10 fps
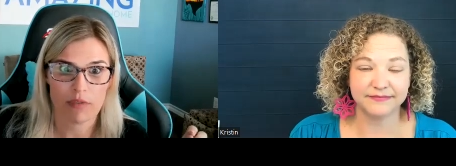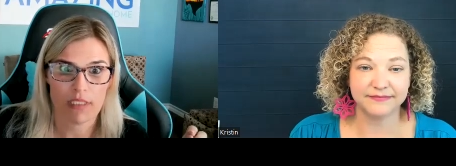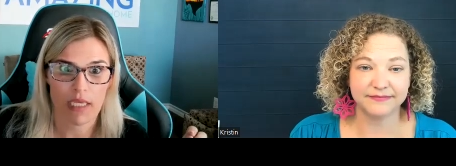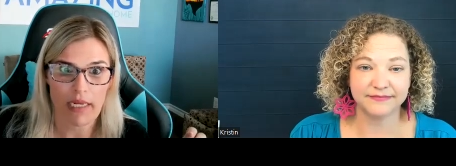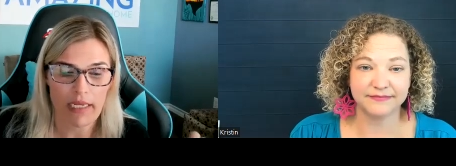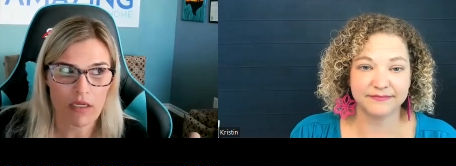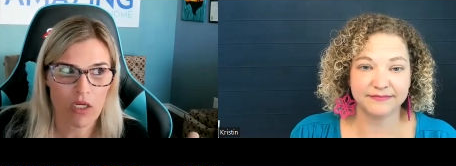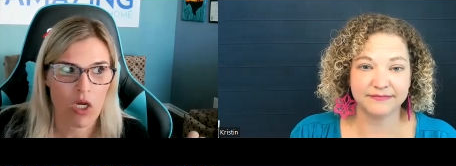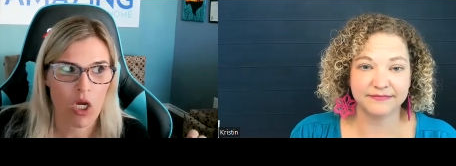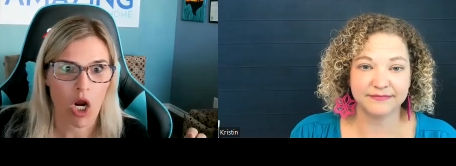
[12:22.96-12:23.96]
Speaker 1: i was
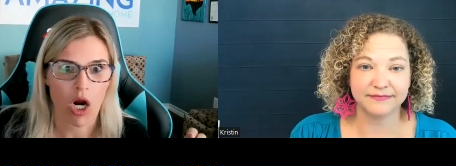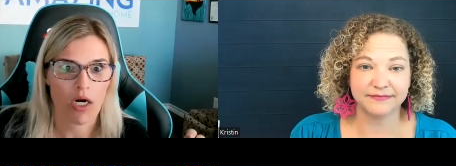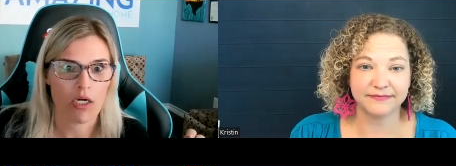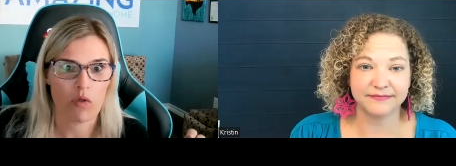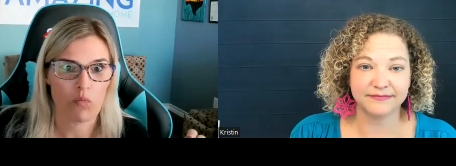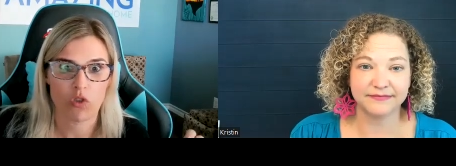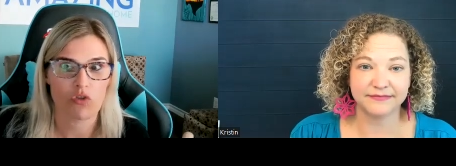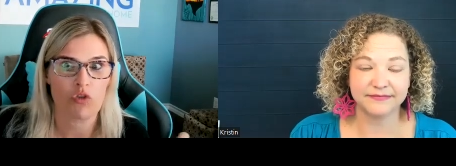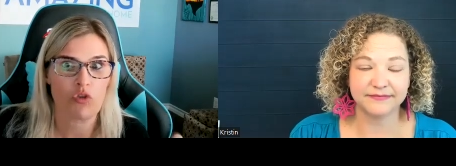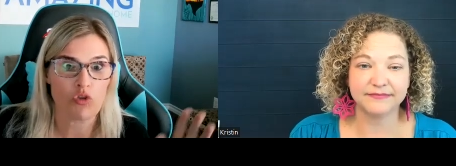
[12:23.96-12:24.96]
getting are were
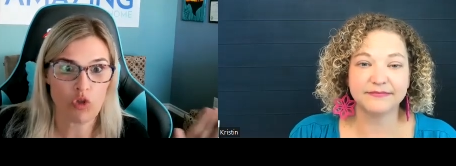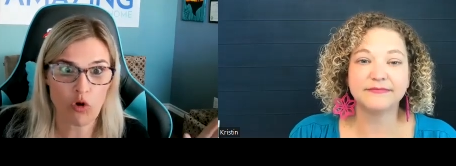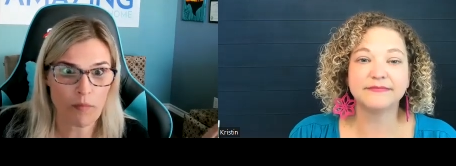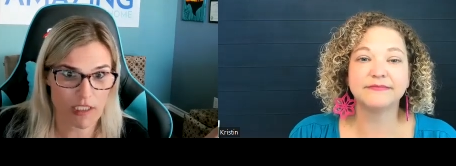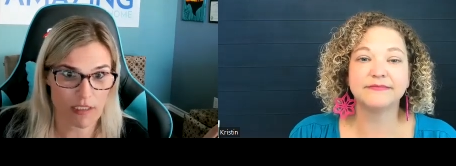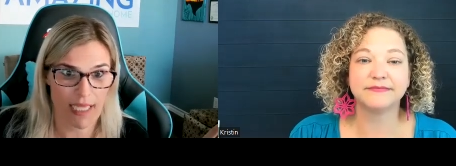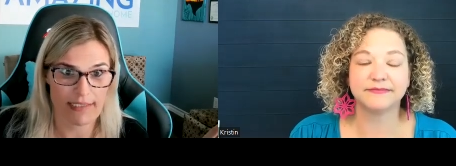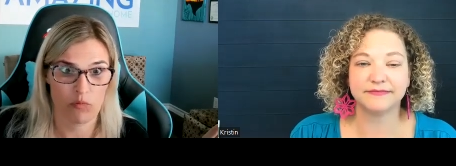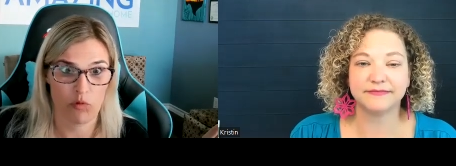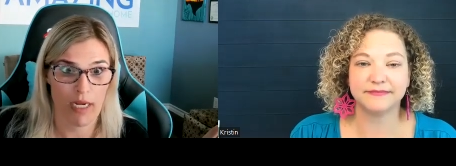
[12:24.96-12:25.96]
so much
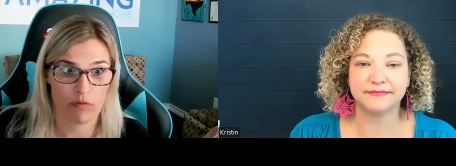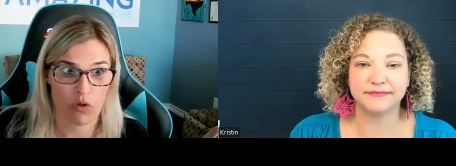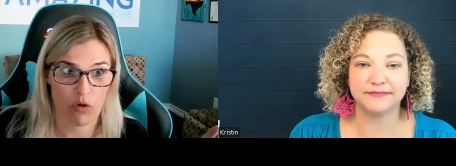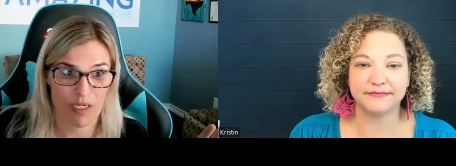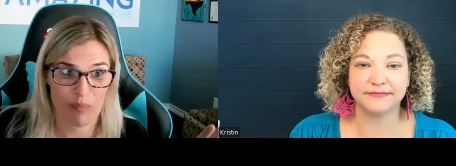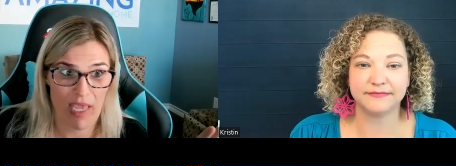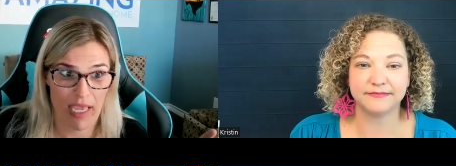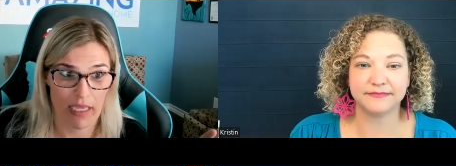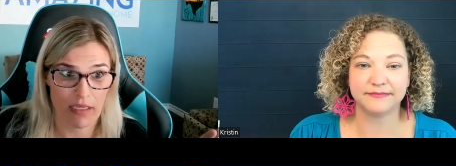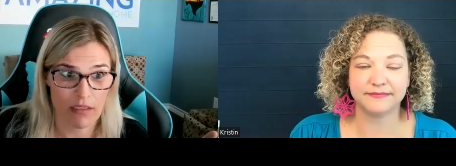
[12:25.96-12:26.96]
less than what i was already
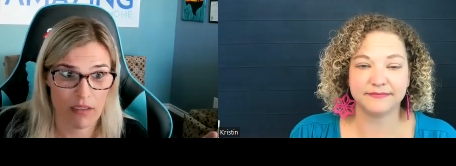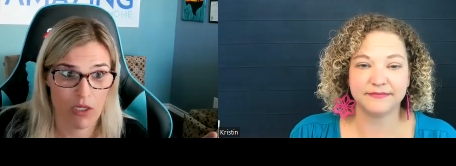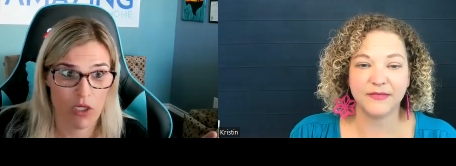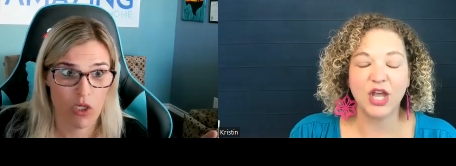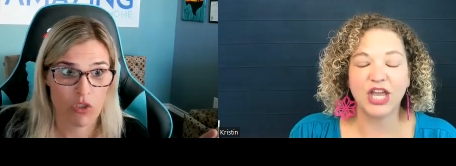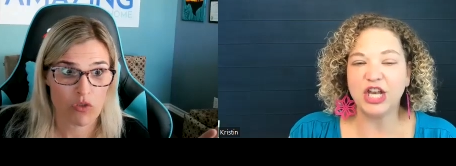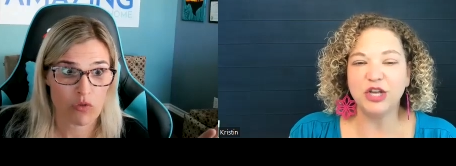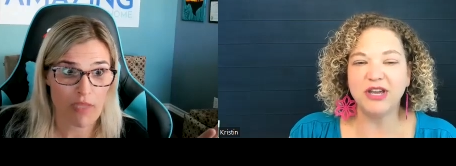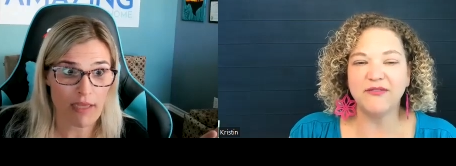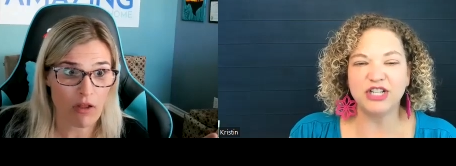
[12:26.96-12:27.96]
paying can
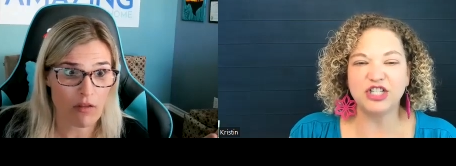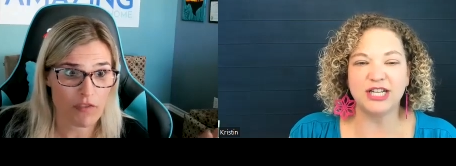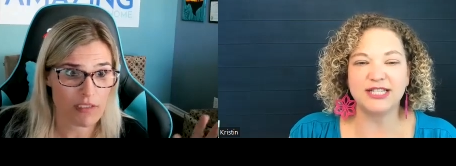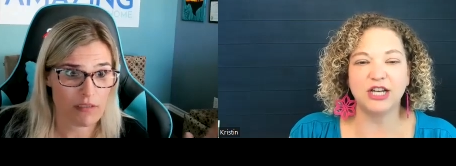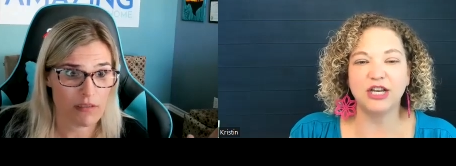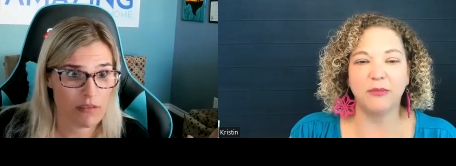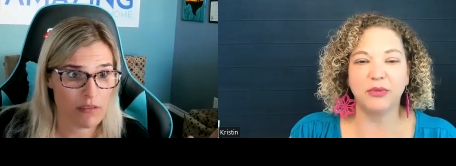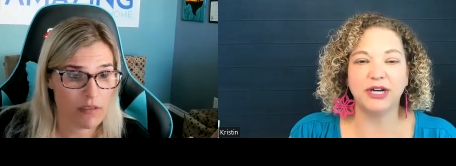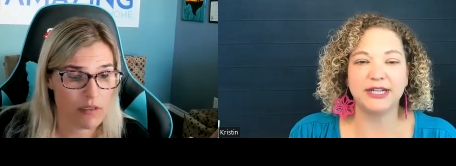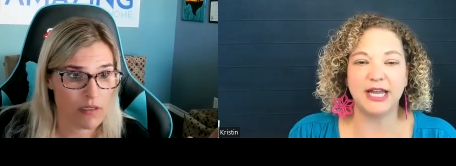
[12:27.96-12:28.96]
so you give us just
Speaker 2: a
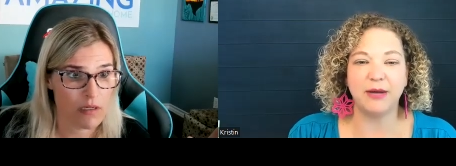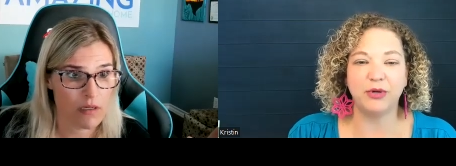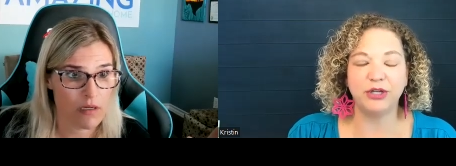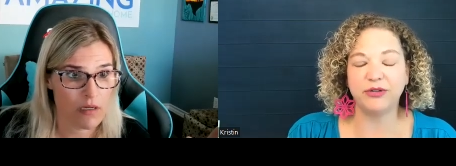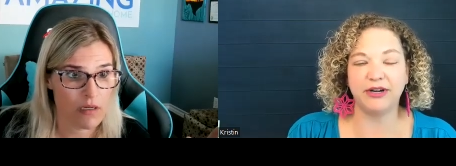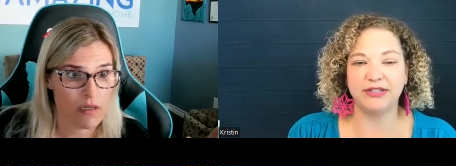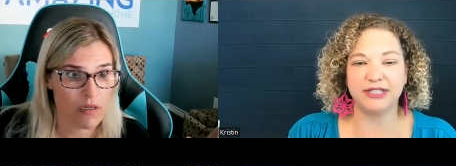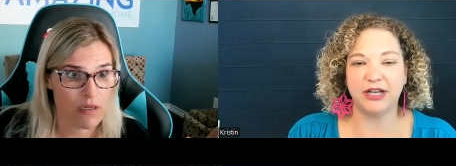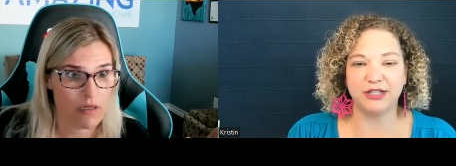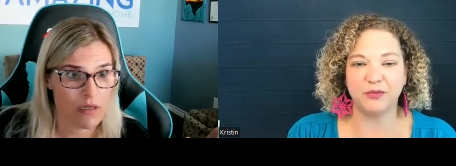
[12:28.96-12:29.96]
number example? You don't have
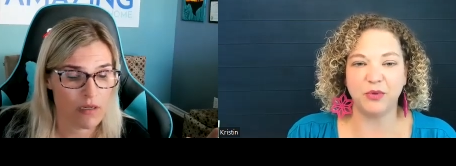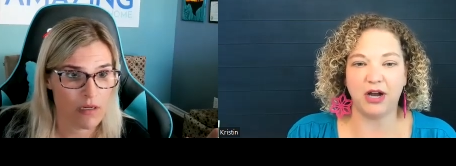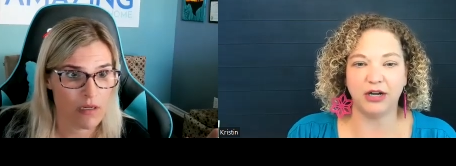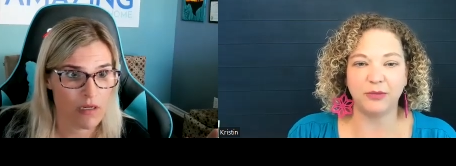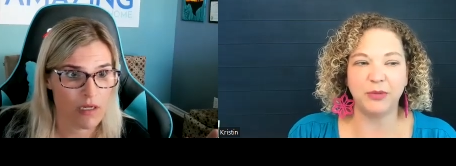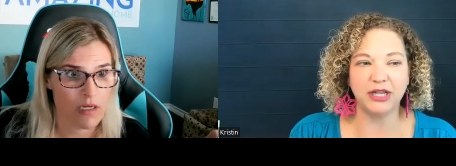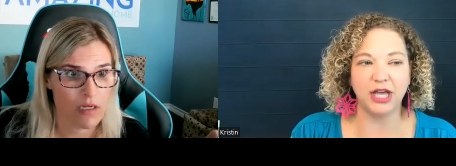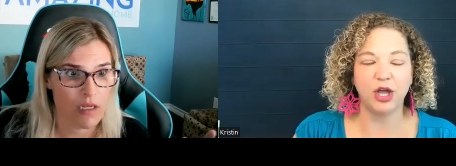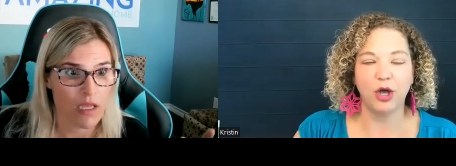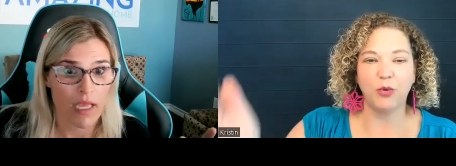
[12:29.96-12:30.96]
to tell us the product, but
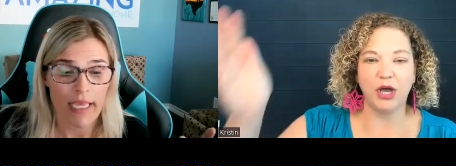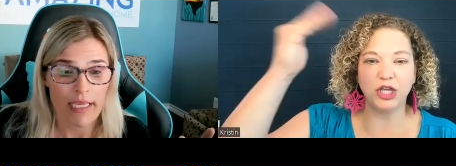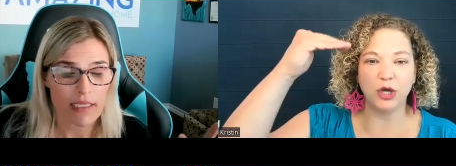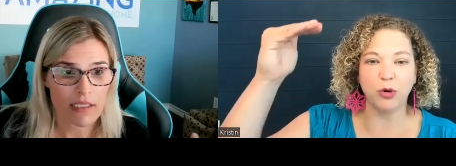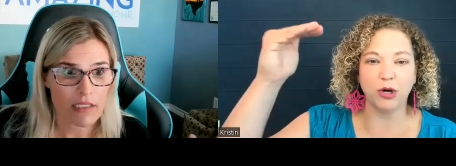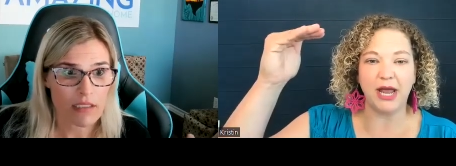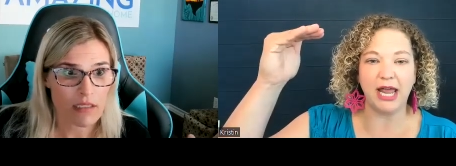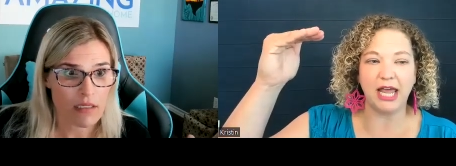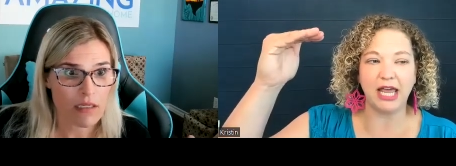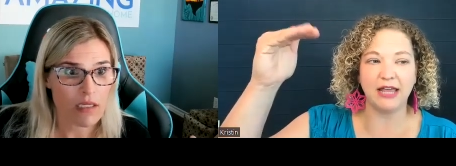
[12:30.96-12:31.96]
like what you were
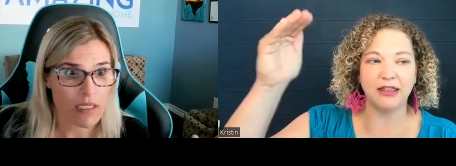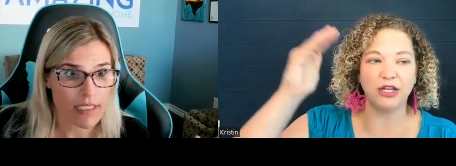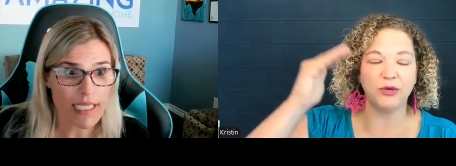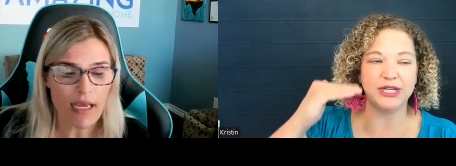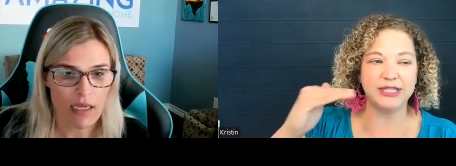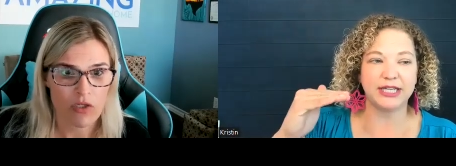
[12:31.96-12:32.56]
paying, and then you yeah.